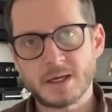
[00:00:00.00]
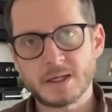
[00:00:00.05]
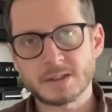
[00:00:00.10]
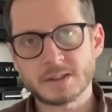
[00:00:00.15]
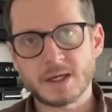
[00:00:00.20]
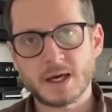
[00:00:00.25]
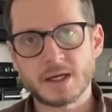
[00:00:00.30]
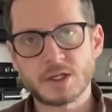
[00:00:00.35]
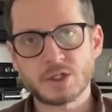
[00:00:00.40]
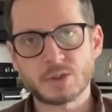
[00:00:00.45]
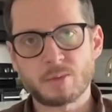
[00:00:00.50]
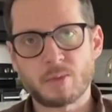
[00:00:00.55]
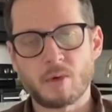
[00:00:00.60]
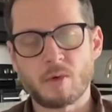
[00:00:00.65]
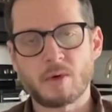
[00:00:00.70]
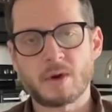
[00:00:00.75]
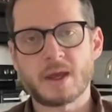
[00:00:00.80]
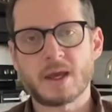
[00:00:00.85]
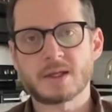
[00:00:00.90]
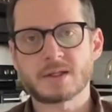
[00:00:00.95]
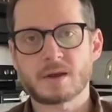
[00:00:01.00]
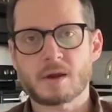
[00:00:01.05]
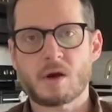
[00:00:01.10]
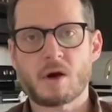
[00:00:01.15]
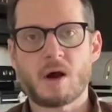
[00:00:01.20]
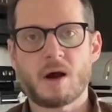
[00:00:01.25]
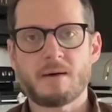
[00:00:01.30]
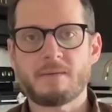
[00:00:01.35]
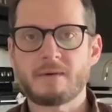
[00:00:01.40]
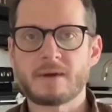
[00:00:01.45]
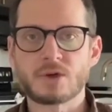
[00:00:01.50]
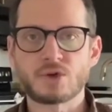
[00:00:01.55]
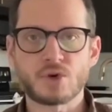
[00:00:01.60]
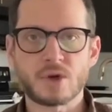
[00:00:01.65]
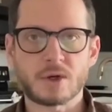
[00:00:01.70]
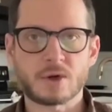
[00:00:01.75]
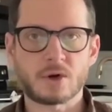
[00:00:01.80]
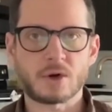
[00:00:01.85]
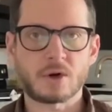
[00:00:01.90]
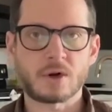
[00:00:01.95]
a touch point as a coffee
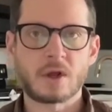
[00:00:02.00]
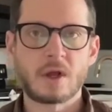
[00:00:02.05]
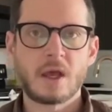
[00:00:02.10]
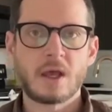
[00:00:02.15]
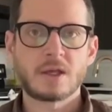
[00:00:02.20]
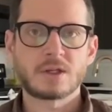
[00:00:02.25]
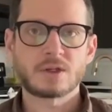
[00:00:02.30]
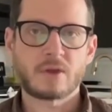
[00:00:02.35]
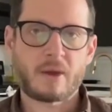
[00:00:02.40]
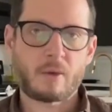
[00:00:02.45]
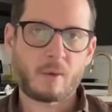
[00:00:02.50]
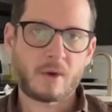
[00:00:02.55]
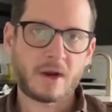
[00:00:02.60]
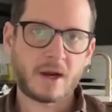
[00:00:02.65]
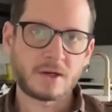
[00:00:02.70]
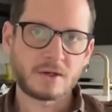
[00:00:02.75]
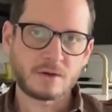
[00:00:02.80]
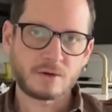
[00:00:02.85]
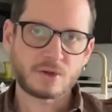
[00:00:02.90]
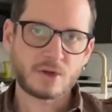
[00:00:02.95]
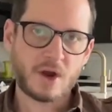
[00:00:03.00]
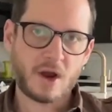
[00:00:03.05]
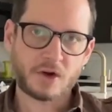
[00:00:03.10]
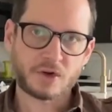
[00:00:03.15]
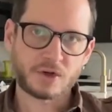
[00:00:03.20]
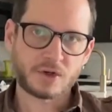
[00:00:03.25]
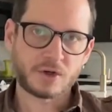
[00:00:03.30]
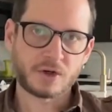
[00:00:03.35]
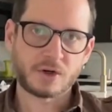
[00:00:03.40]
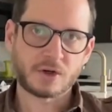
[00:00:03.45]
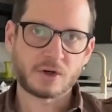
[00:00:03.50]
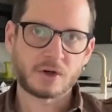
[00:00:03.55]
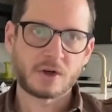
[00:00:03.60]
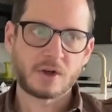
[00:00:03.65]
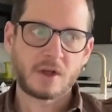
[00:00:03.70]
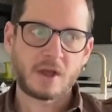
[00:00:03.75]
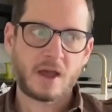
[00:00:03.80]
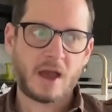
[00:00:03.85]
drinker so that when I do talk to her,